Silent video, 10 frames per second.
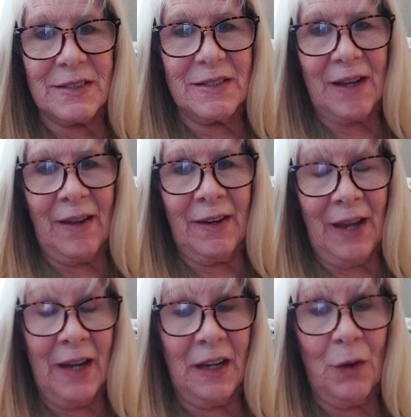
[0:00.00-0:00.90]
den,
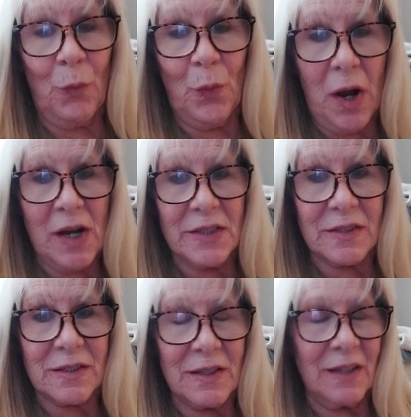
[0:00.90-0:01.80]
and it
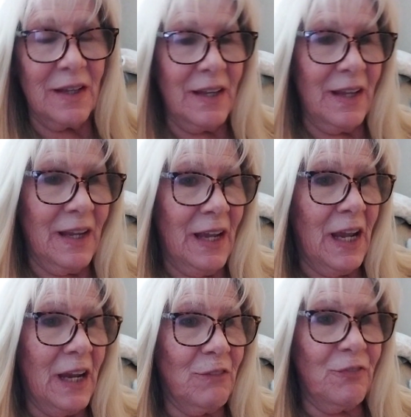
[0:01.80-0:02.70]
was.
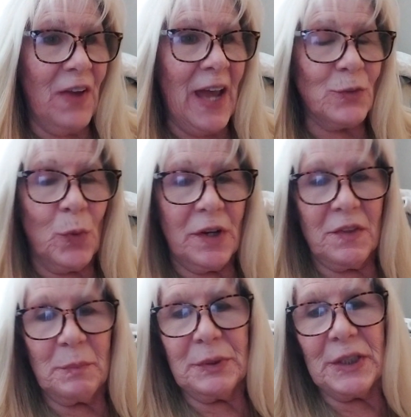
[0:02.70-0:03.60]
In fact, one of
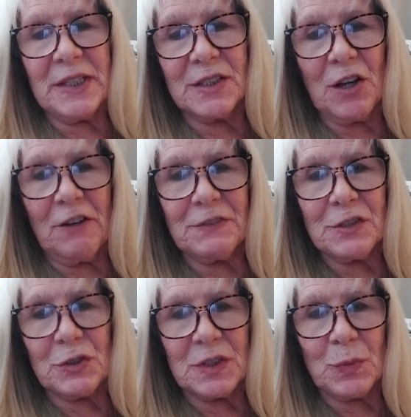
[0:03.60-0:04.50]
the police
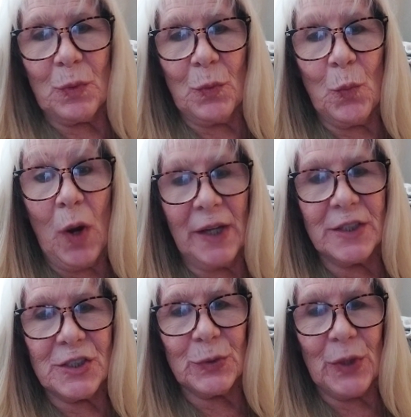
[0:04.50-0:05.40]
officers
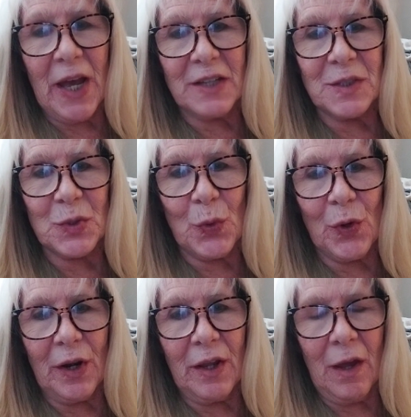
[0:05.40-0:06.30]
wanted to
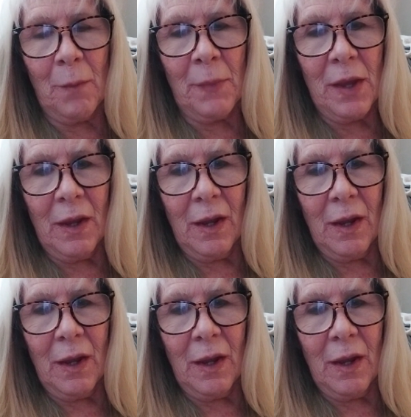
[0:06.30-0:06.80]
escort him